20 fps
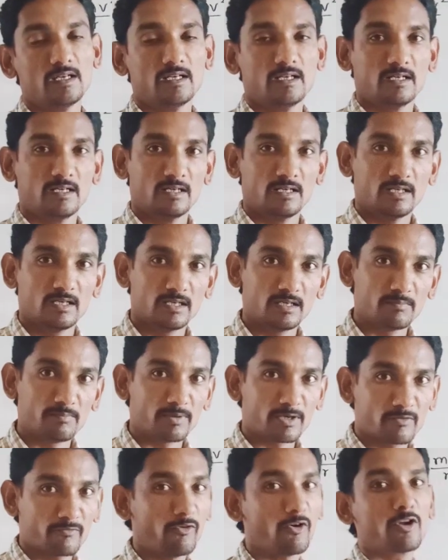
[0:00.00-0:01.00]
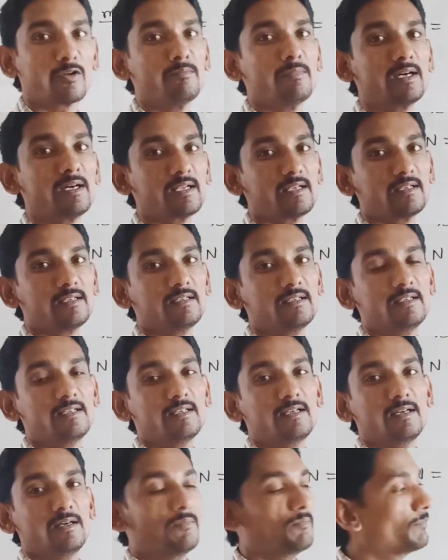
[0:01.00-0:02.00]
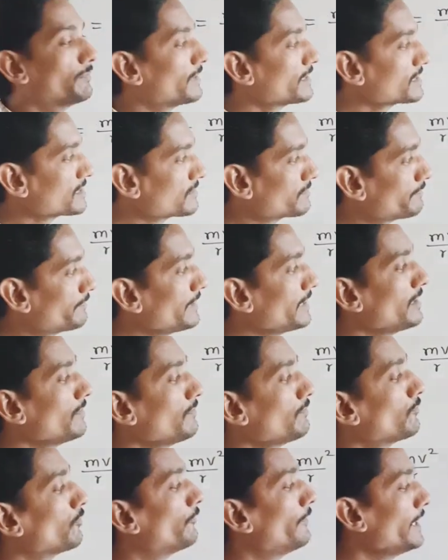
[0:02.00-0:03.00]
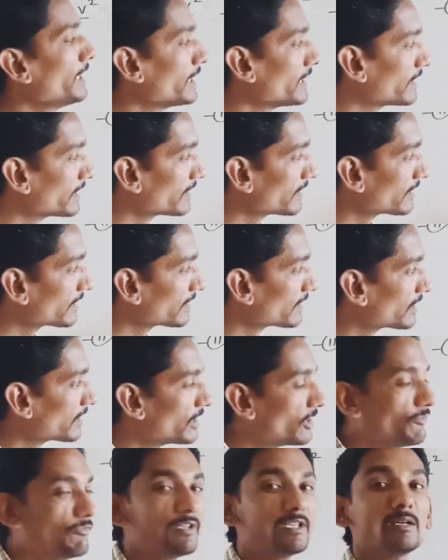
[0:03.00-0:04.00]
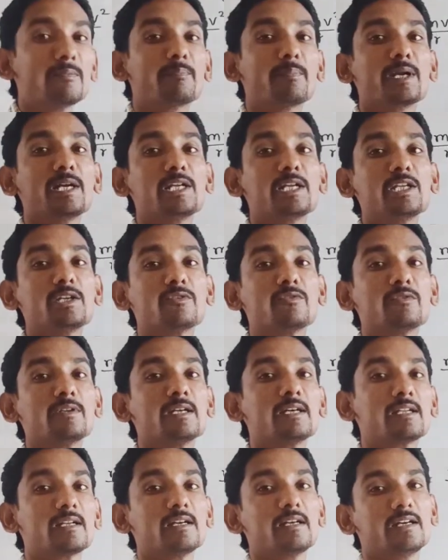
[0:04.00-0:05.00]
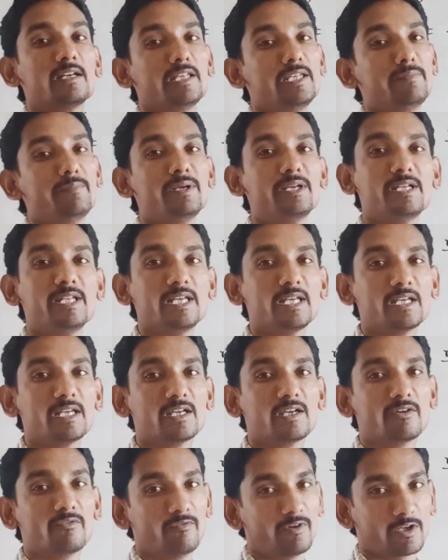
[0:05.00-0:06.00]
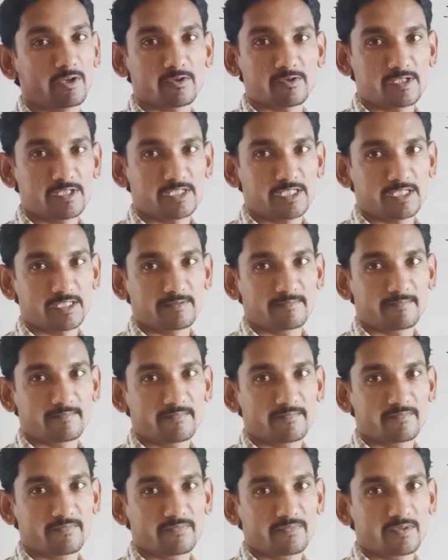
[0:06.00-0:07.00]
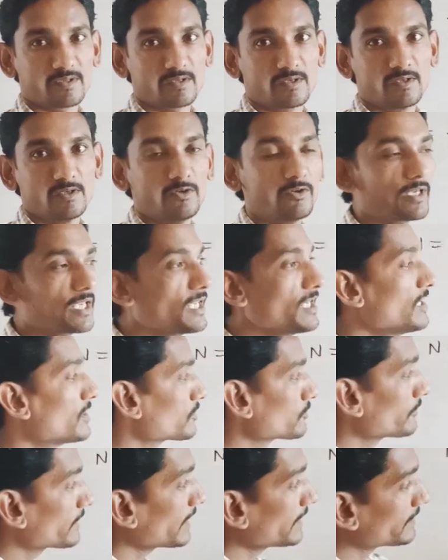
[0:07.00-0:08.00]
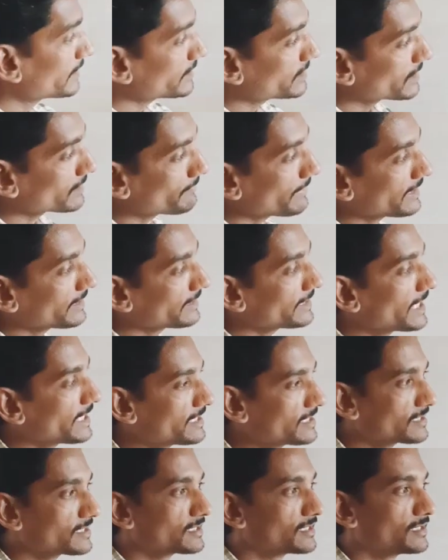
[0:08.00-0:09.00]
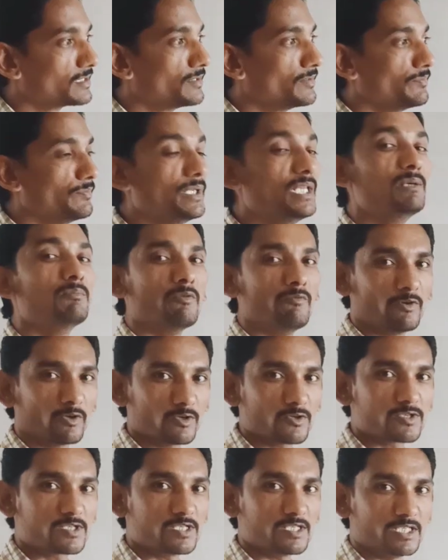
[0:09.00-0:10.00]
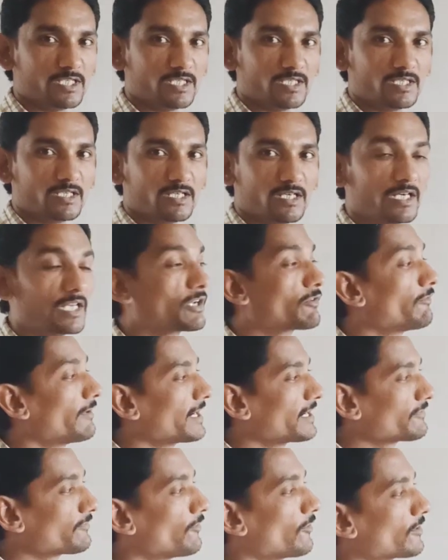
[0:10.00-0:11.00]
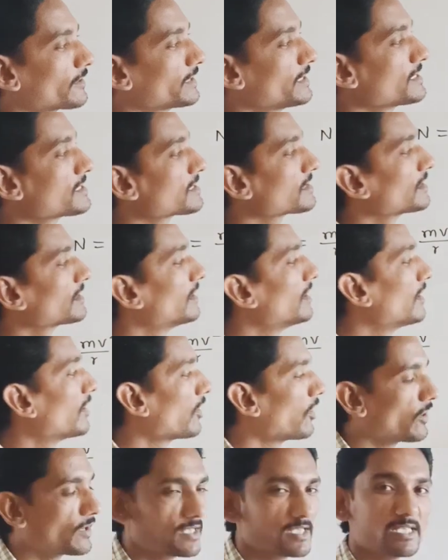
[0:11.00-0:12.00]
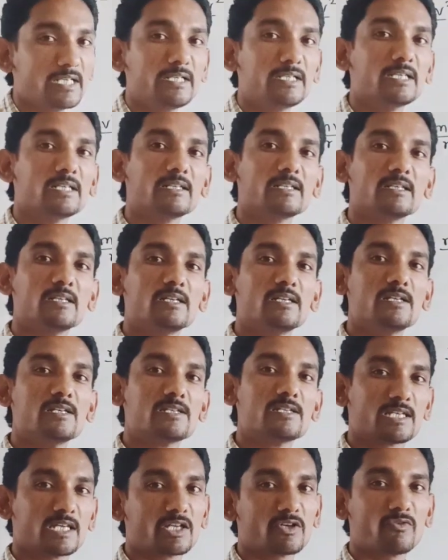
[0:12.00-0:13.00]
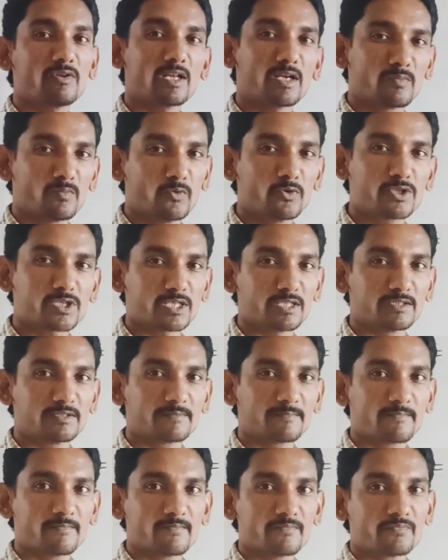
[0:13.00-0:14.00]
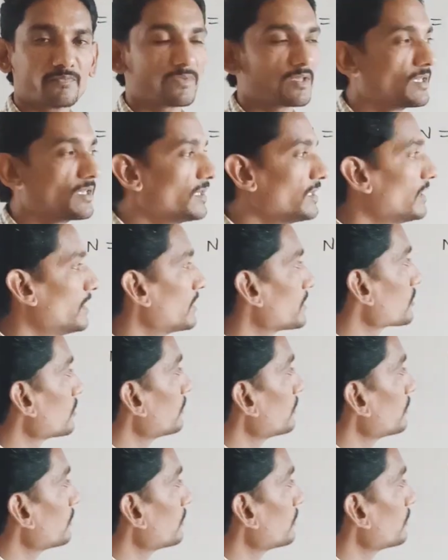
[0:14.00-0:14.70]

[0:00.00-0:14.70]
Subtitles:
a performer must be moving with a particular limiting velocity. Okay, so we can determine that minimum velocity required for this horizontal circular motion. So by